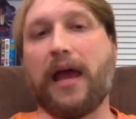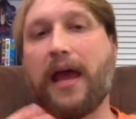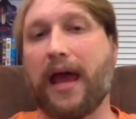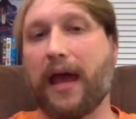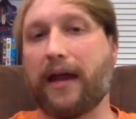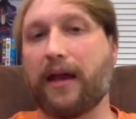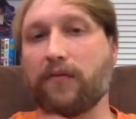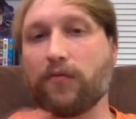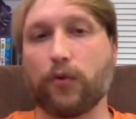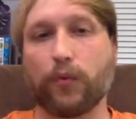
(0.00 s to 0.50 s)

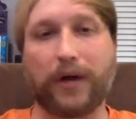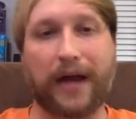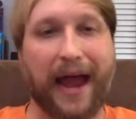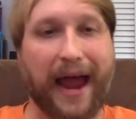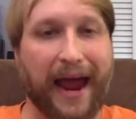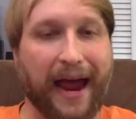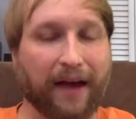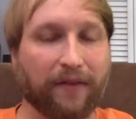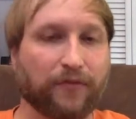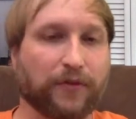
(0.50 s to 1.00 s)
And everyone
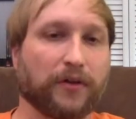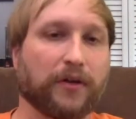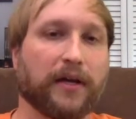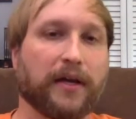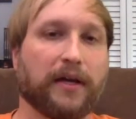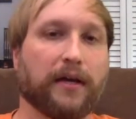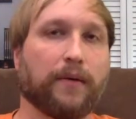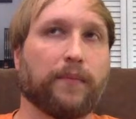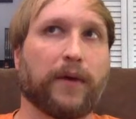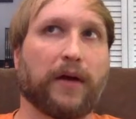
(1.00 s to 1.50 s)
after
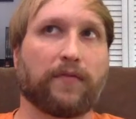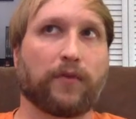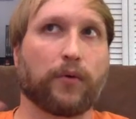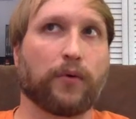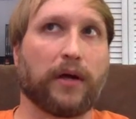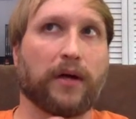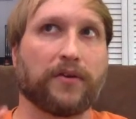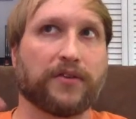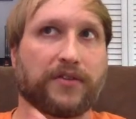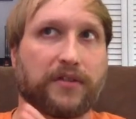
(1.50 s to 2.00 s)
him,
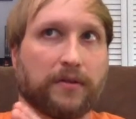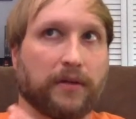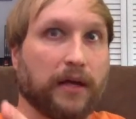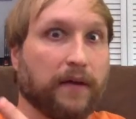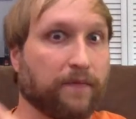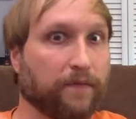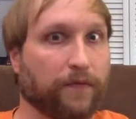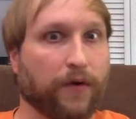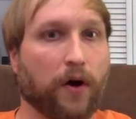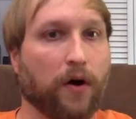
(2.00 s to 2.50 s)
everyone else
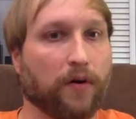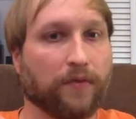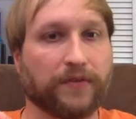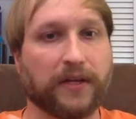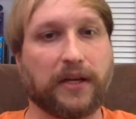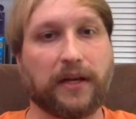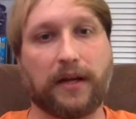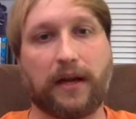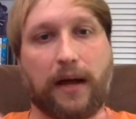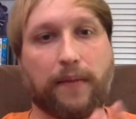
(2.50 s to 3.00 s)
involved
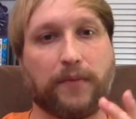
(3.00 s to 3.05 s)
in it,